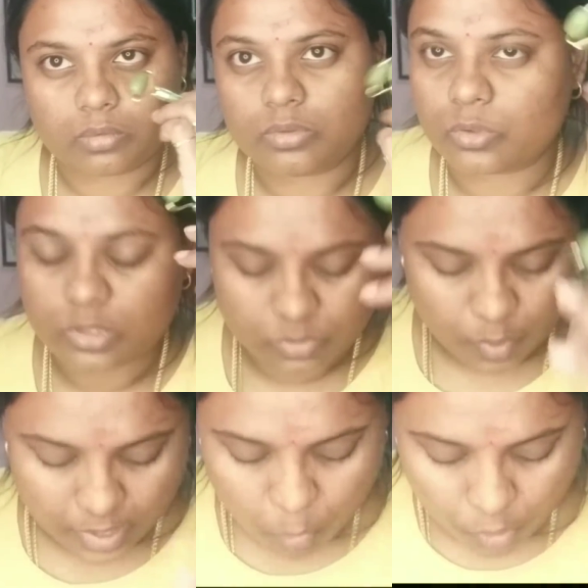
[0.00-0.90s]
So this
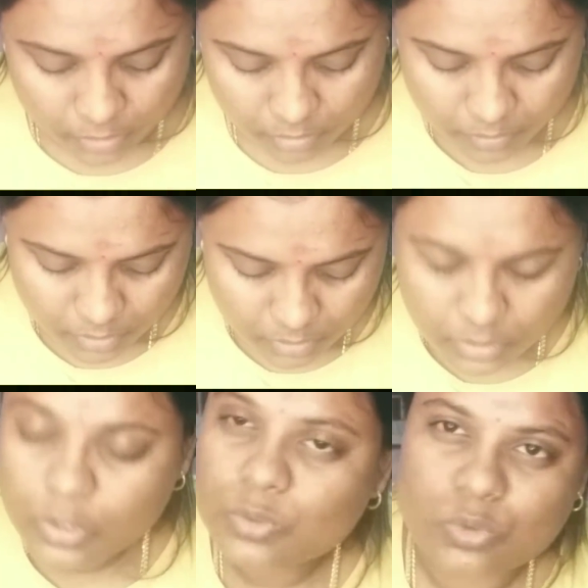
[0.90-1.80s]
one I bought.
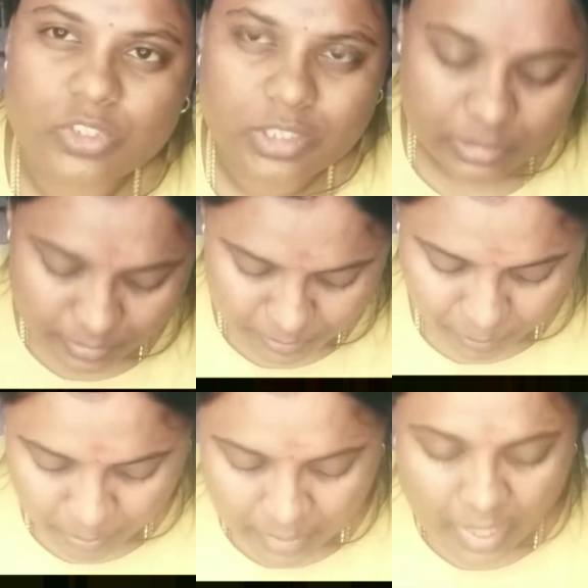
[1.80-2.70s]
So chill.
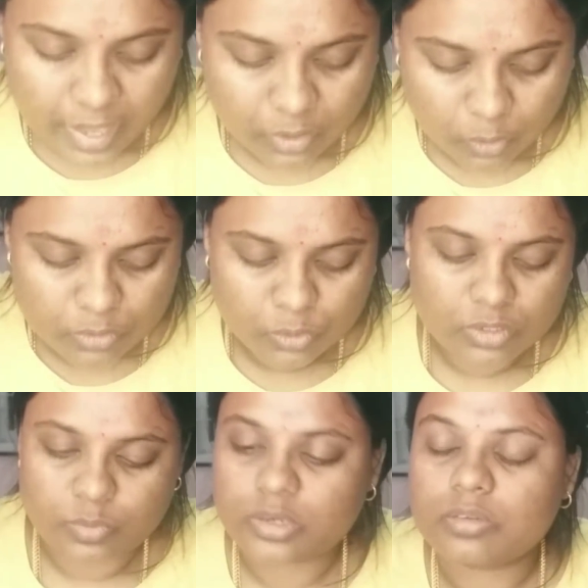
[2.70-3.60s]
And also
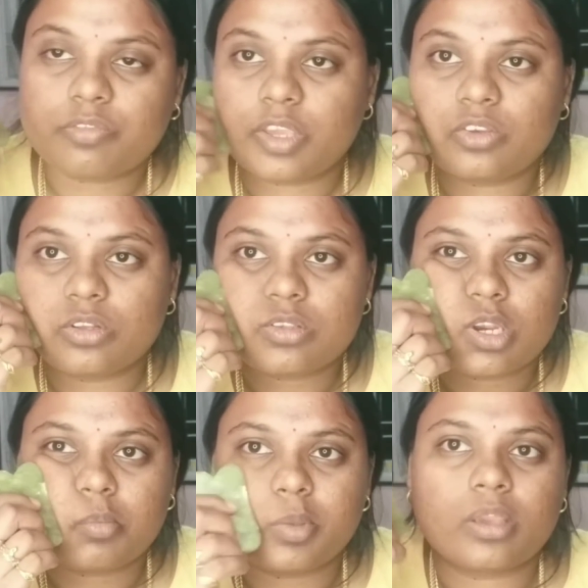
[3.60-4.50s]
this one facial
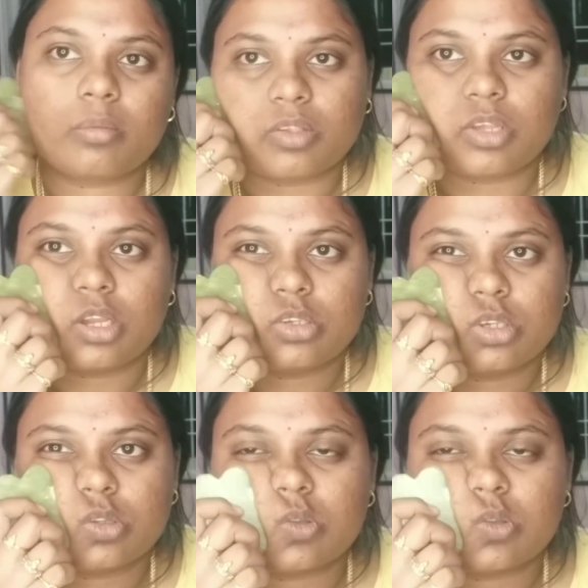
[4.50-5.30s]
scraping and massaging.